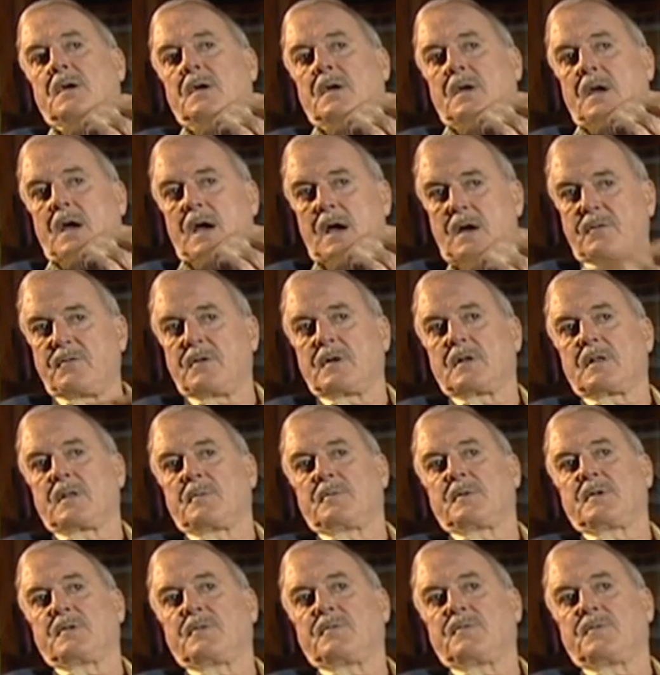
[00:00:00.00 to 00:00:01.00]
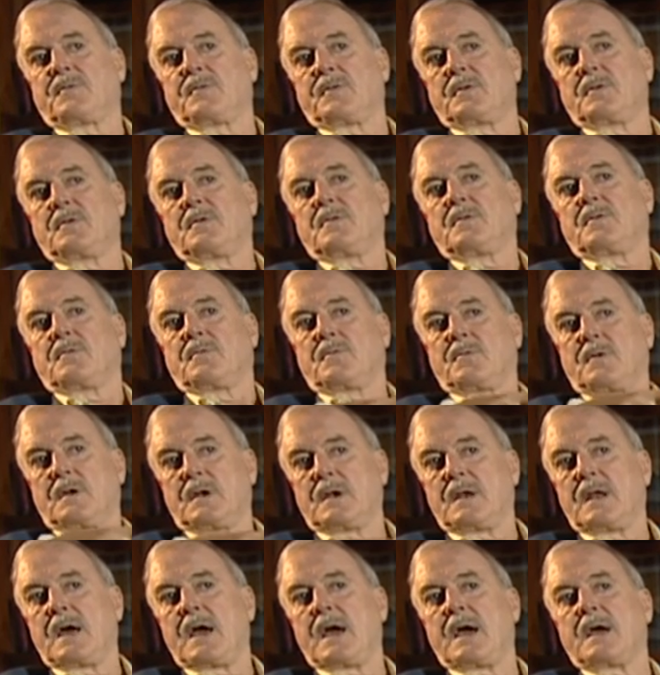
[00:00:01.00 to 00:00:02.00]
have a little bit of food,
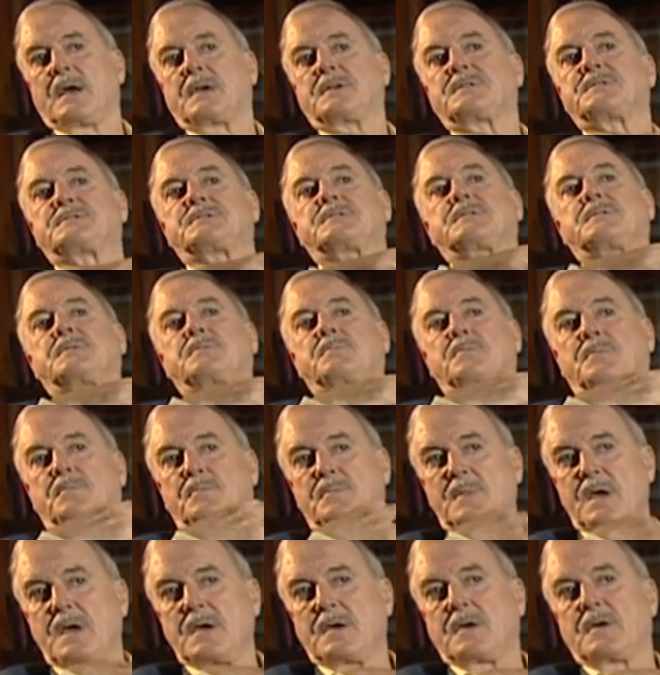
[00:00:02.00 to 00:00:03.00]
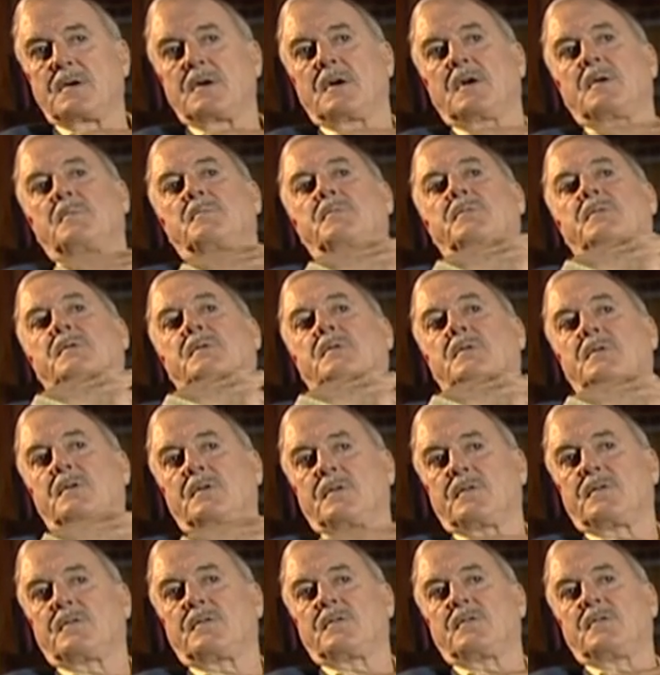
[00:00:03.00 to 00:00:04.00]
relax, makeup,
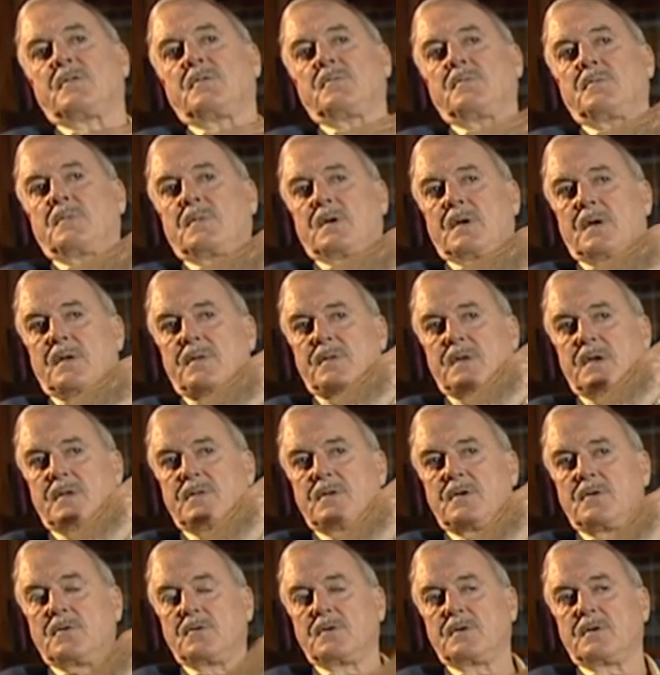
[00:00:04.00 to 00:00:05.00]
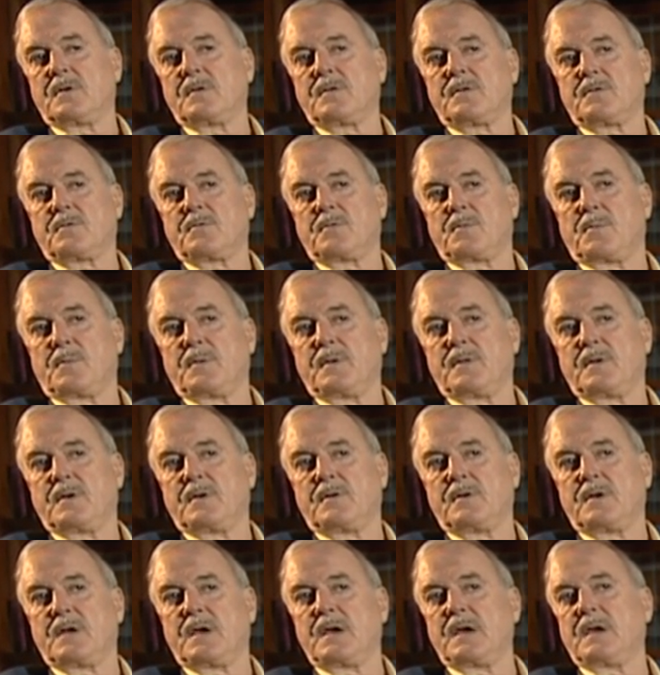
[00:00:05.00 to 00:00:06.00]
costume, and then the audience would be
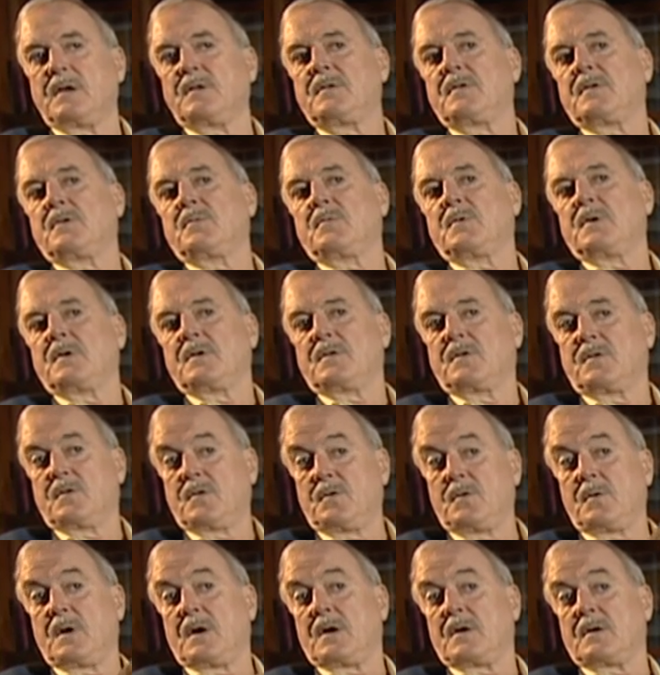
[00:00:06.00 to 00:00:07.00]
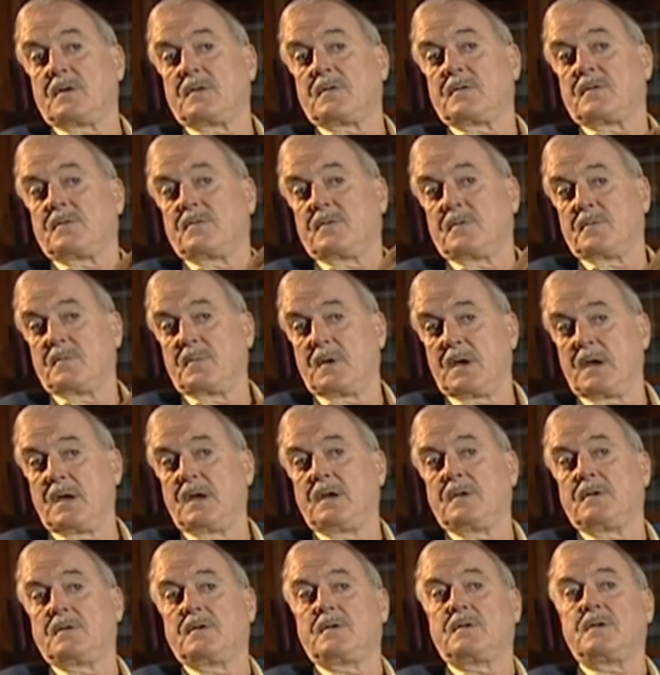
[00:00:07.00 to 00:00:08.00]
there at 8, and we had 2 hours from
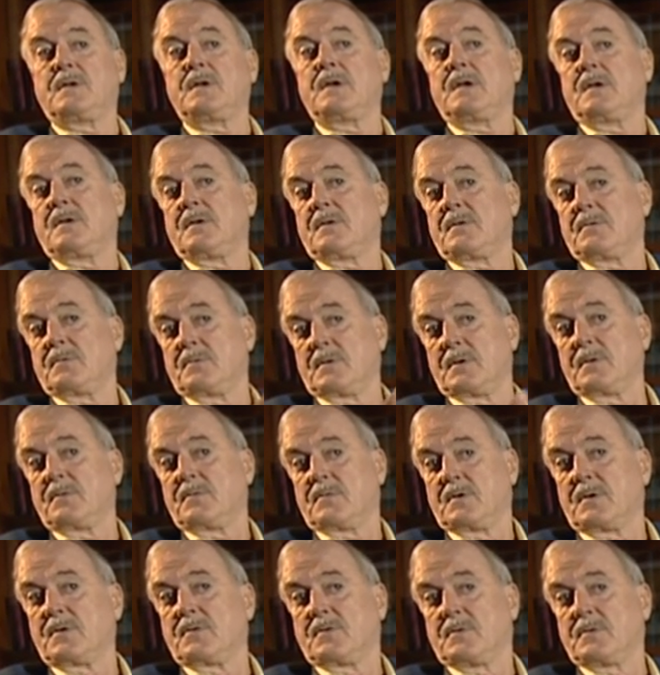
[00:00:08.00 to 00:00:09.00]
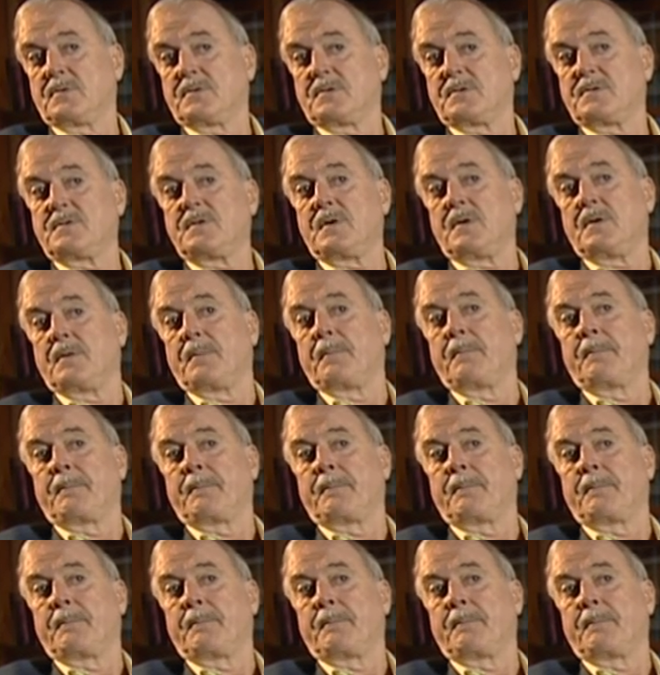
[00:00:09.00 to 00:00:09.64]
8 to 10 to record the show.